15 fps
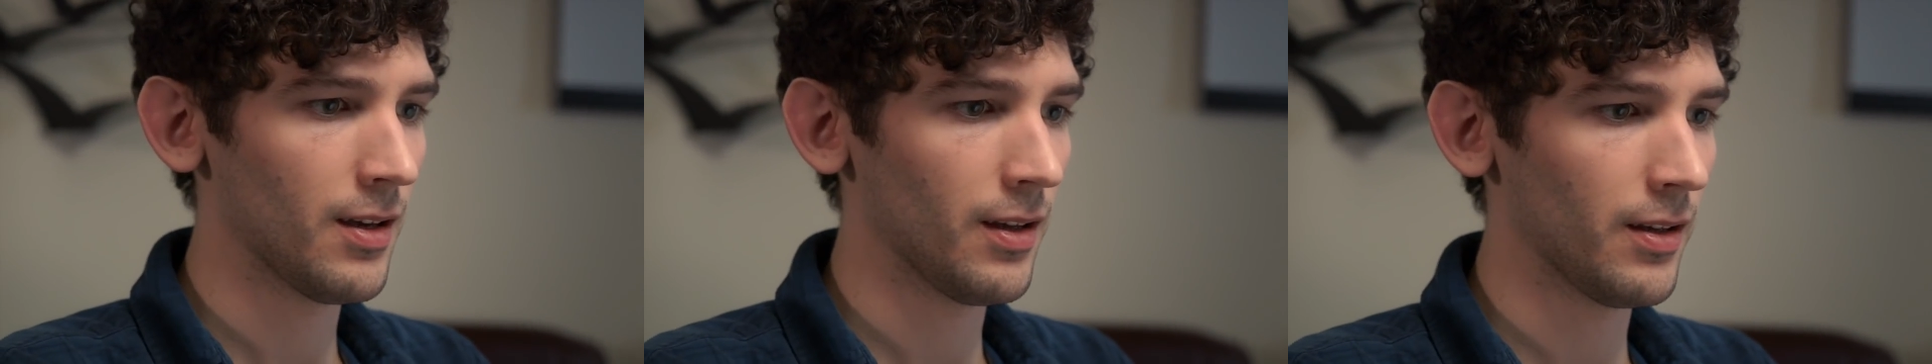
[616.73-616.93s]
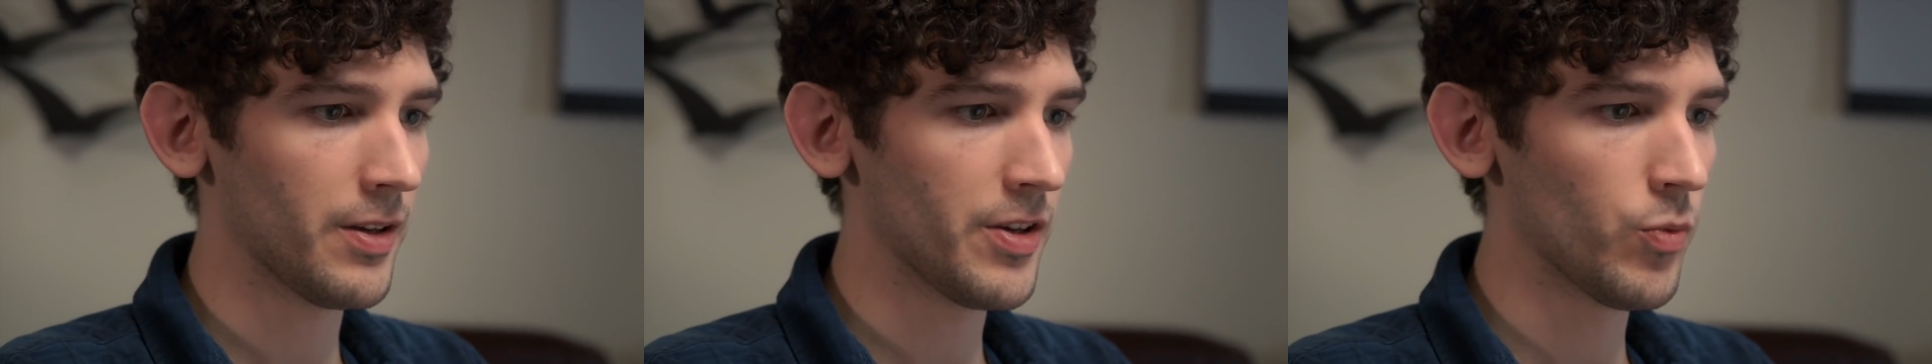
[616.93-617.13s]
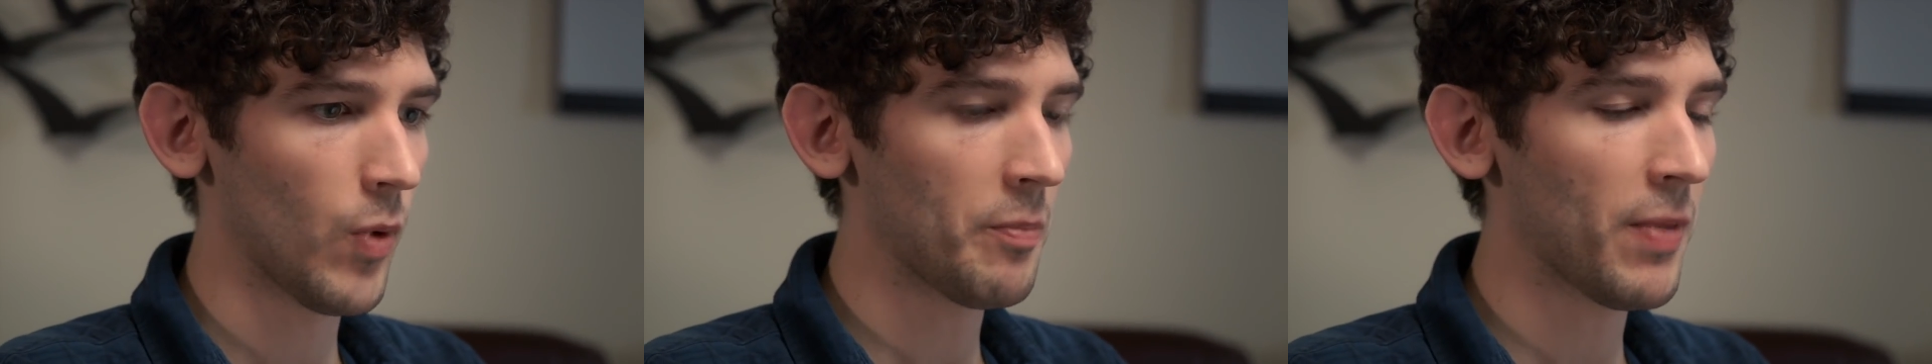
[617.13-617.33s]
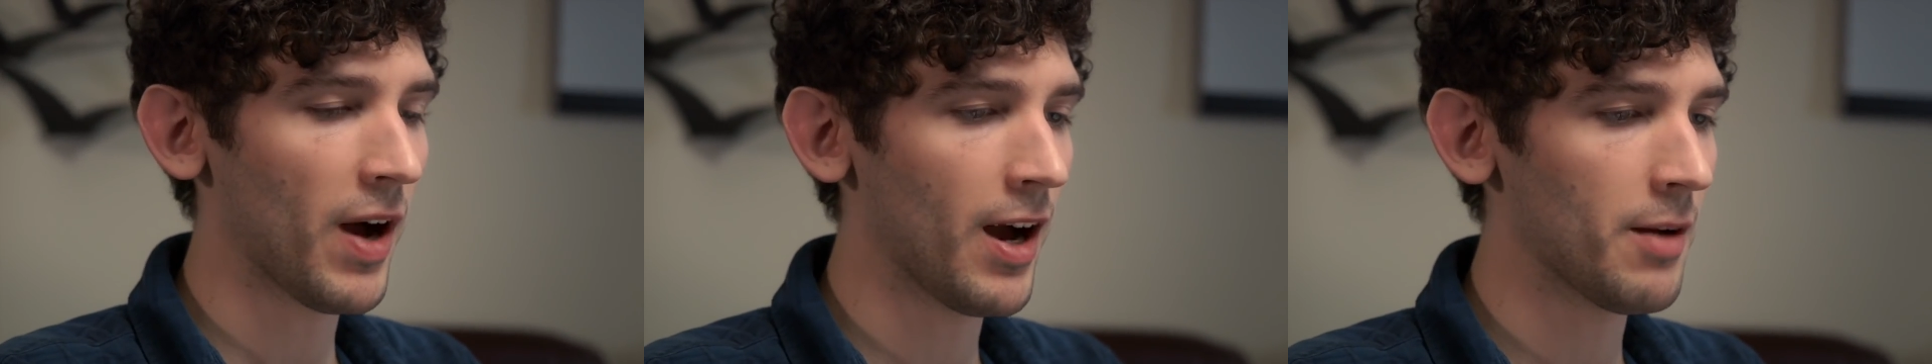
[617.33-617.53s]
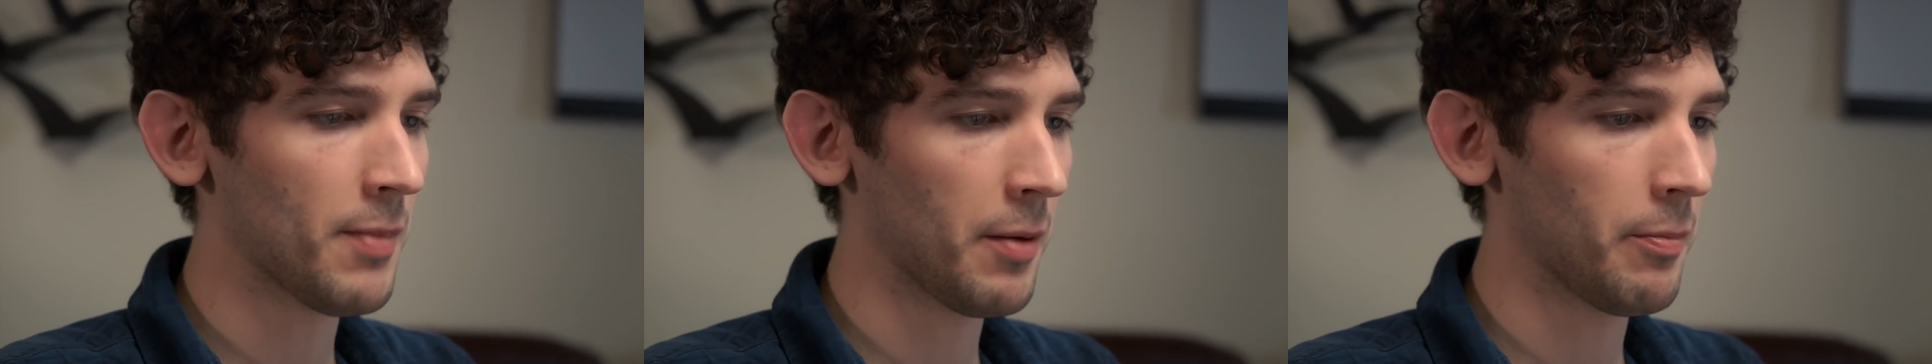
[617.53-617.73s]
He went
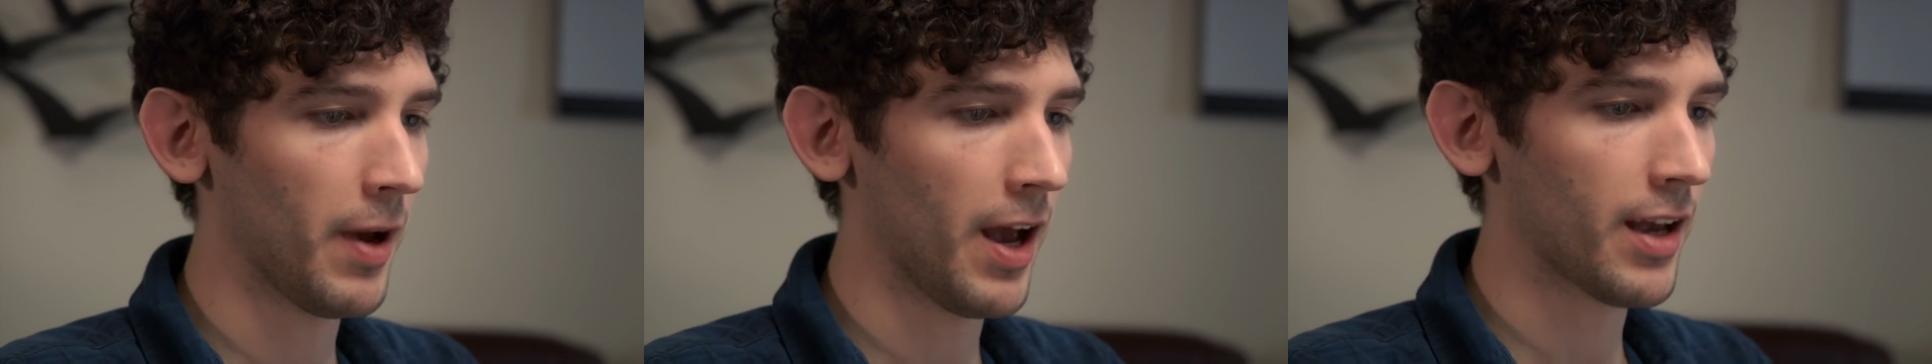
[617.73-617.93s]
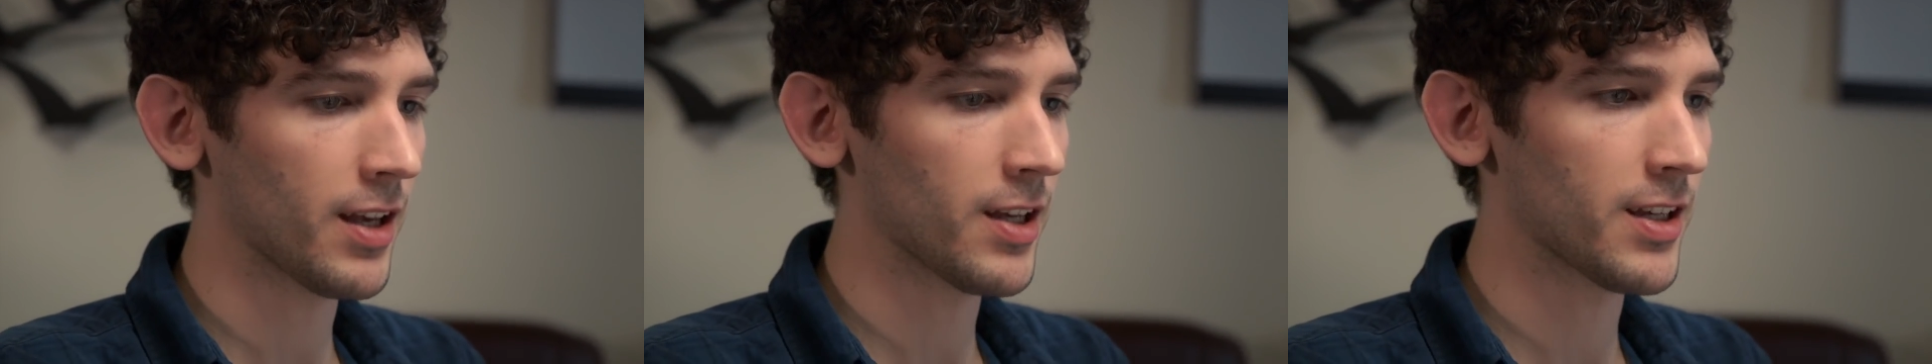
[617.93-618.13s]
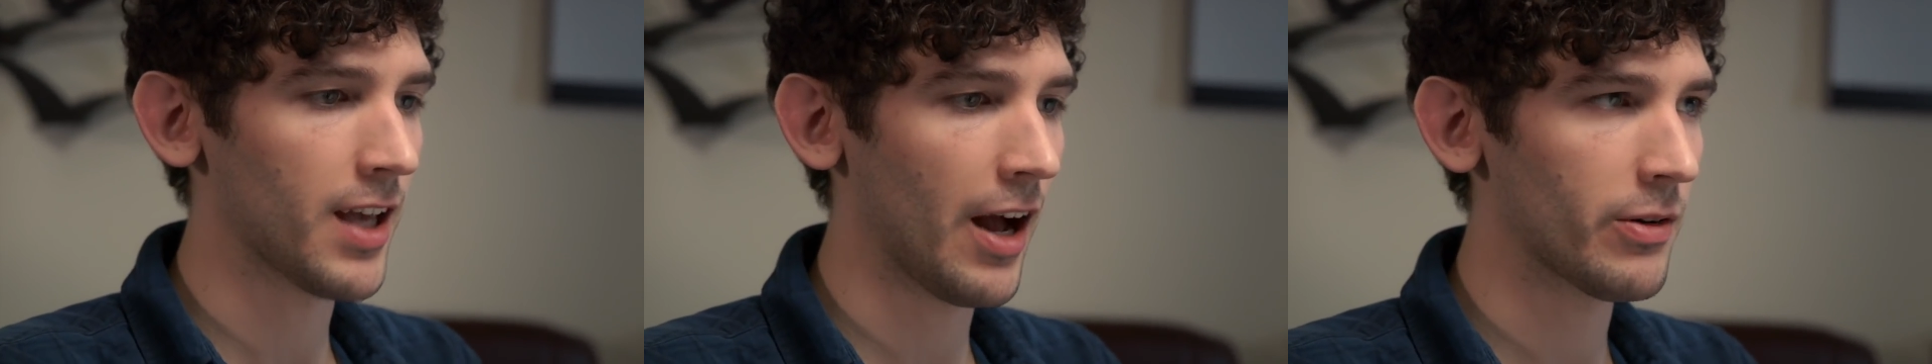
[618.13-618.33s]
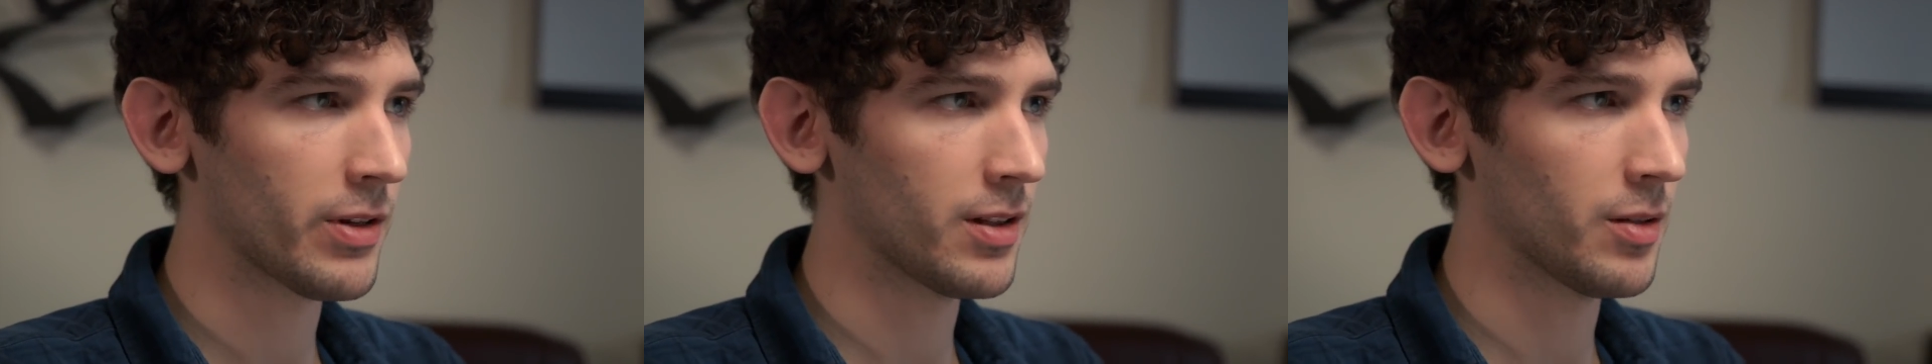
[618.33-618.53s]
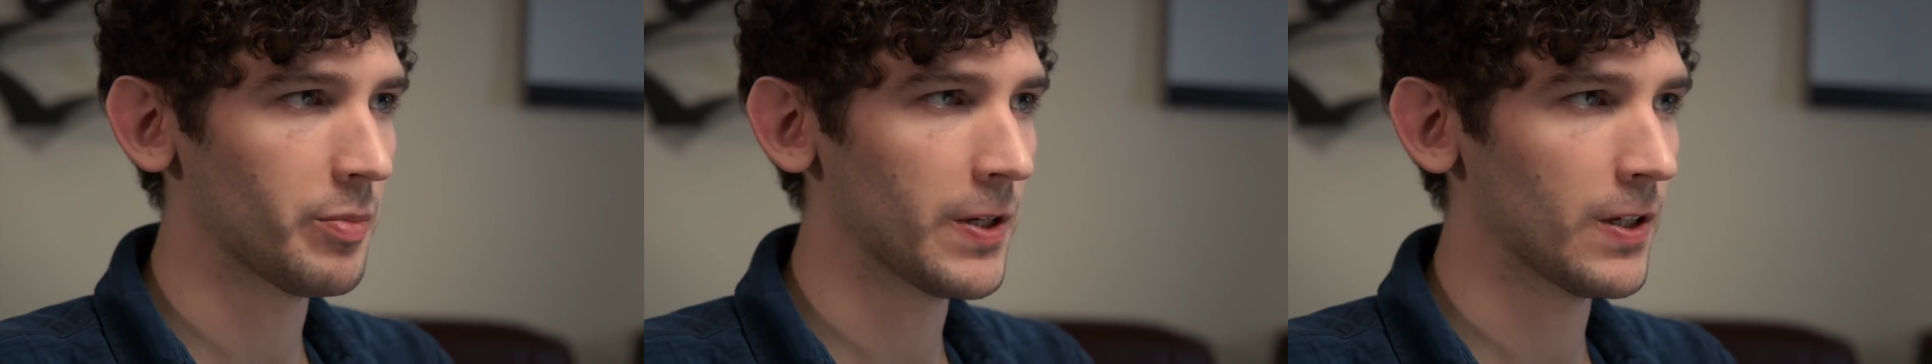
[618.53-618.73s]
behind my back and
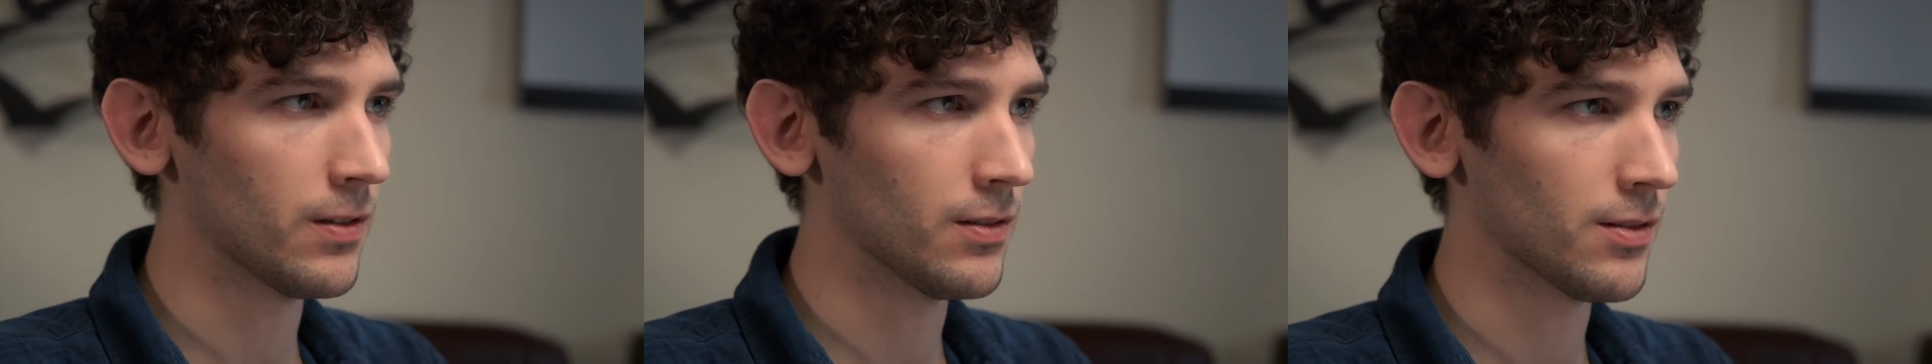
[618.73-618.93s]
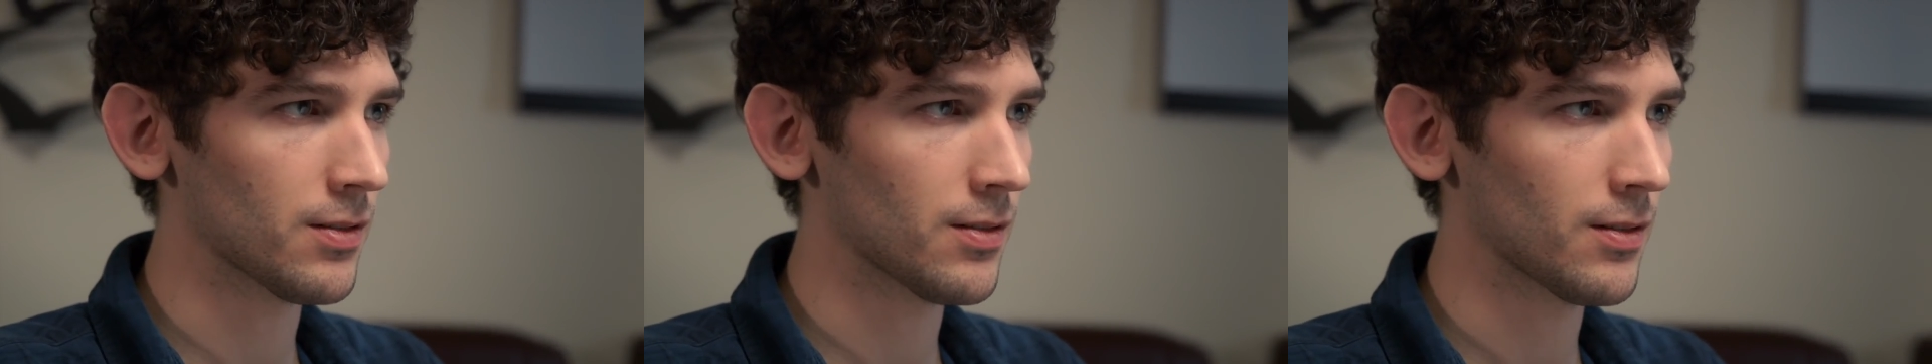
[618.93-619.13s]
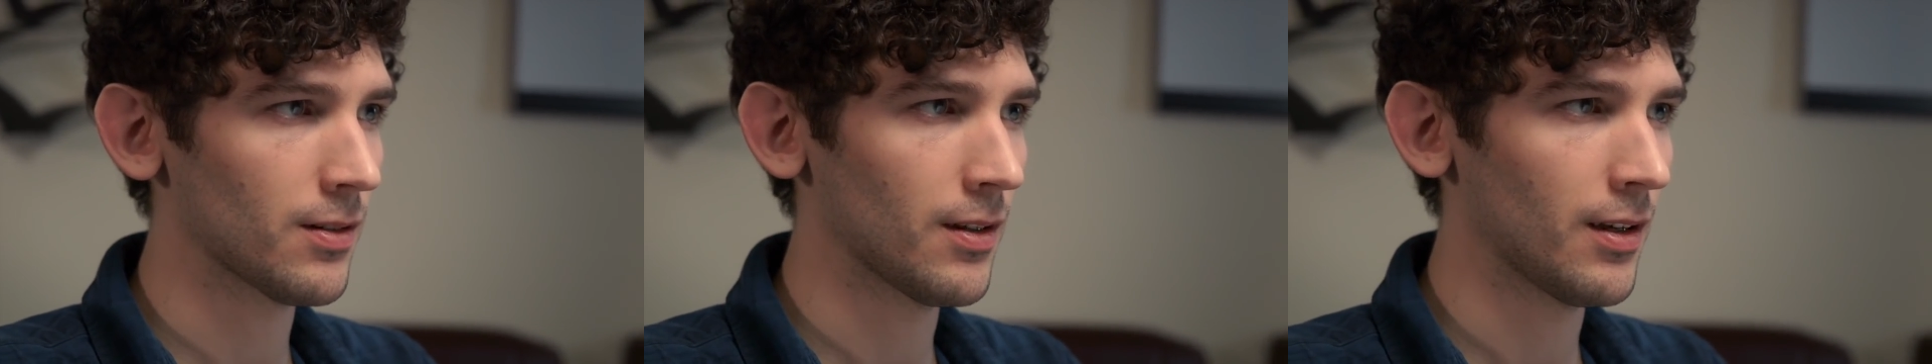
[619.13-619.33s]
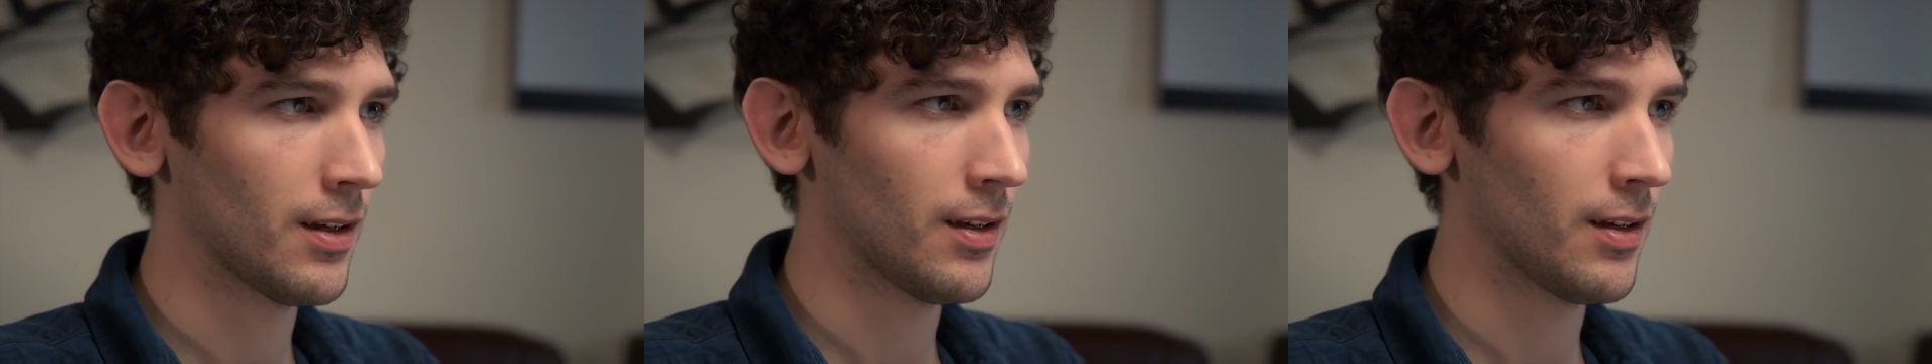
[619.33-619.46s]
counted the pills.